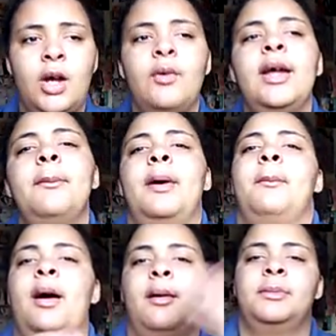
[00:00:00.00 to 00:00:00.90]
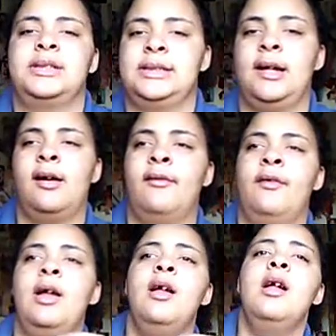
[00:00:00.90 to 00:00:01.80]
go get my mom and
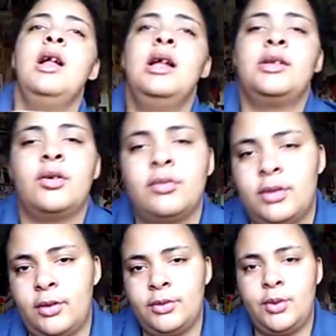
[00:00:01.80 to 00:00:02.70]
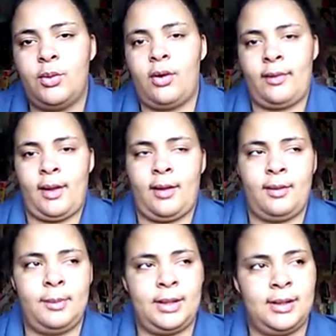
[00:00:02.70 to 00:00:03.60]
stuff. Don't don't do all
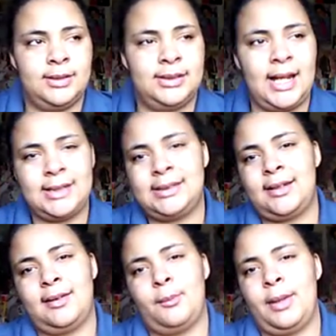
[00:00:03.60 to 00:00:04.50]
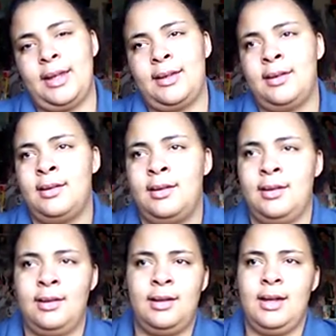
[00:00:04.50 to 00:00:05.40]
that because that's going to
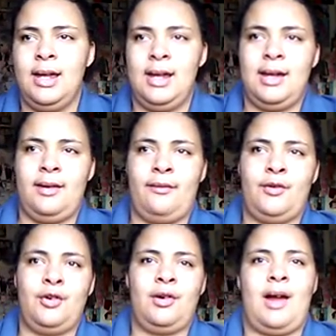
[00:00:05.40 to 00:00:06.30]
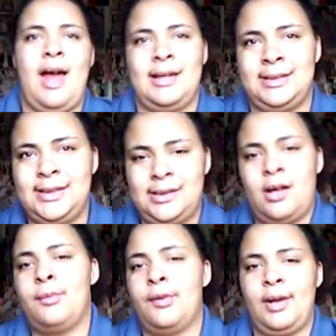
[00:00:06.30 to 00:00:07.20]
make if you're as
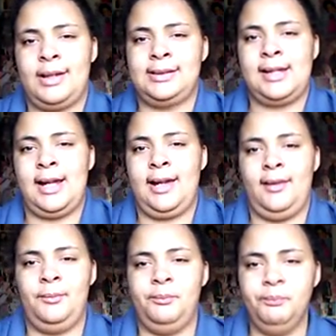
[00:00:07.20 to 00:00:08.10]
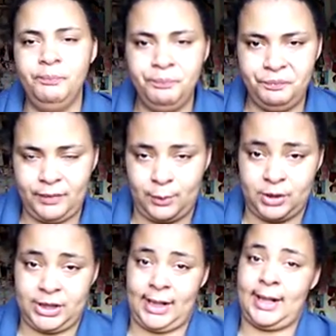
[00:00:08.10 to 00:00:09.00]
stubborn as that,
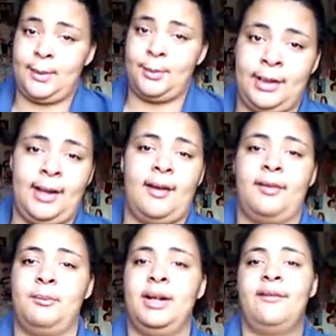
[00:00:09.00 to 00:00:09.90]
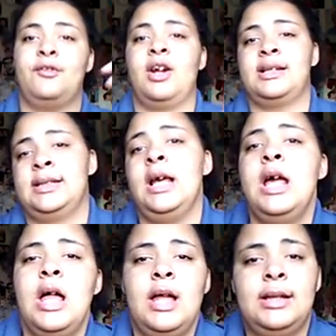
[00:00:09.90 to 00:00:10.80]
which I break out of, but if you're as
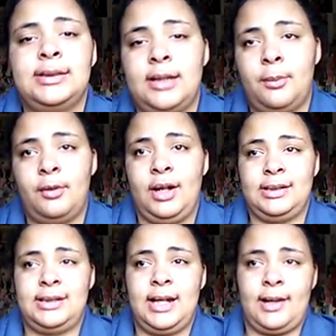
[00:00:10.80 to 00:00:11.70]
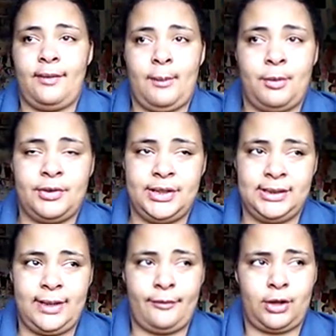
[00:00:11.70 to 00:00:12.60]
stubborn as that, that
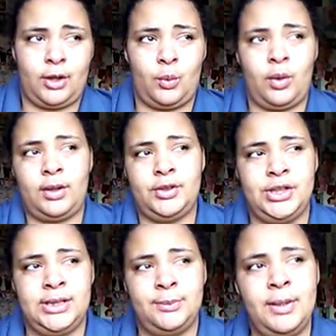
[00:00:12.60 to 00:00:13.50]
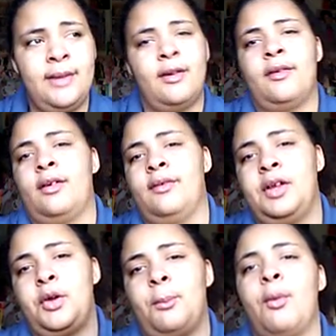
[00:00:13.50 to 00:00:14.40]
person's never going to want to just be there. They're going
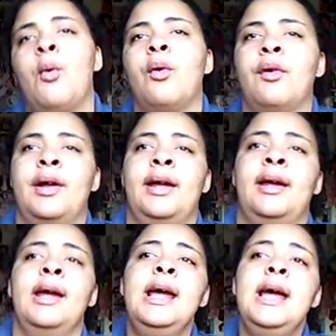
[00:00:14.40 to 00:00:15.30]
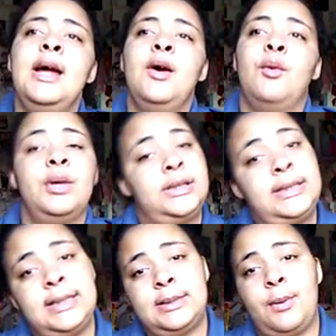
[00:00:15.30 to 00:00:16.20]
to think you're boring
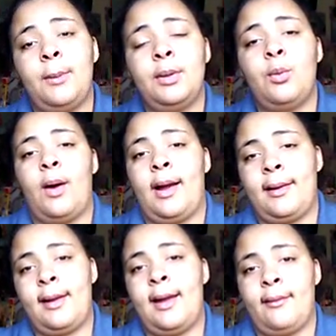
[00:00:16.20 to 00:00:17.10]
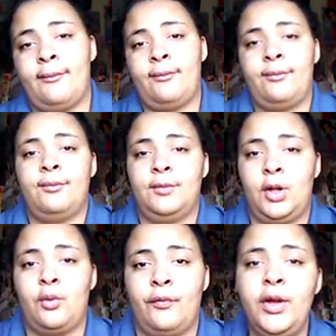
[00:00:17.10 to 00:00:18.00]
which is probably why I have
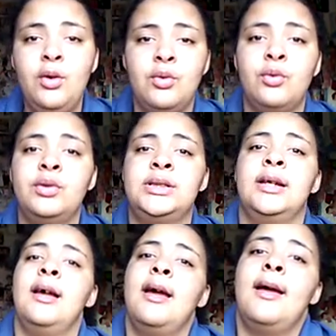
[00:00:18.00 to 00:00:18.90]
low views.